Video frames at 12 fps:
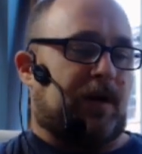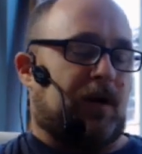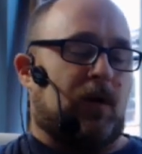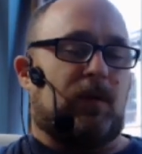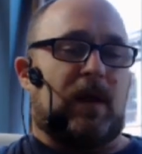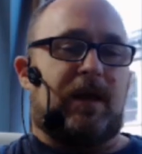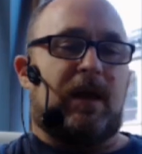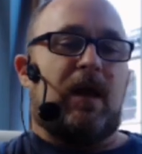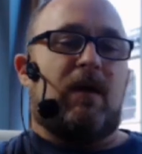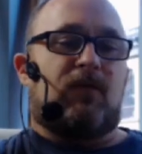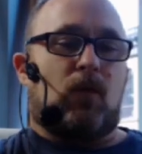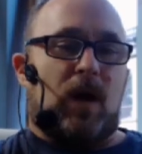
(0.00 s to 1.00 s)
You know, like
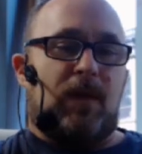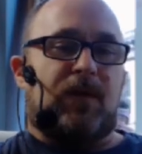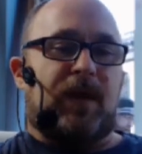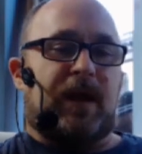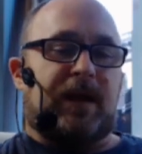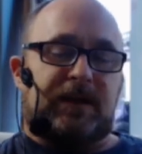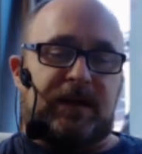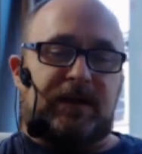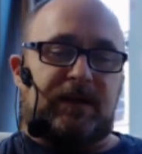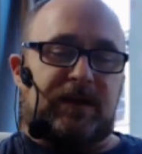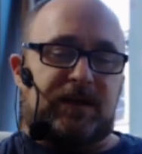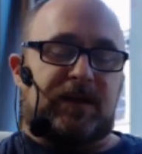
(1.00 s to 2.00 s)
for one thing, he
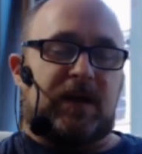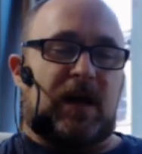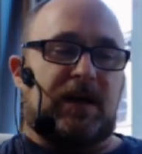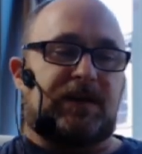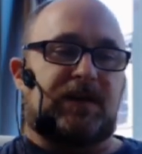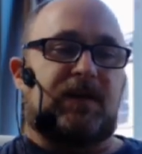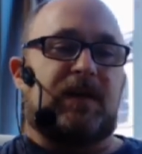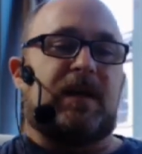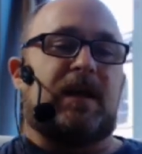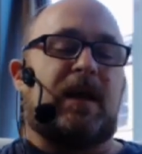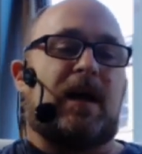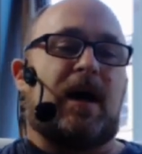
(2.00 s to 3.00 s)
didn't discuss
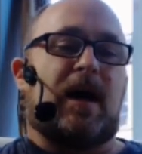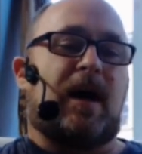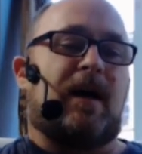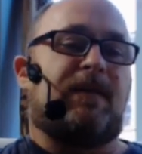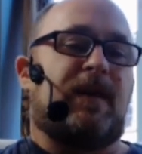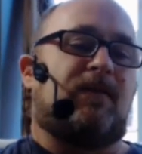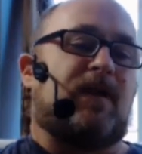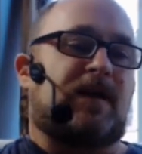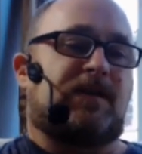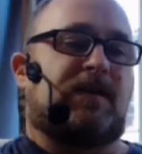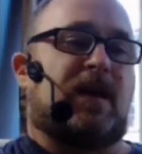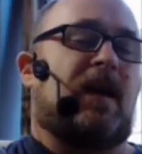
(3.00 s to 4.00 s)
the uh, the
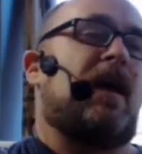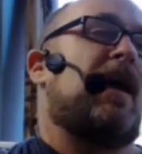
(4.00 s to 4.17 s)
Avesta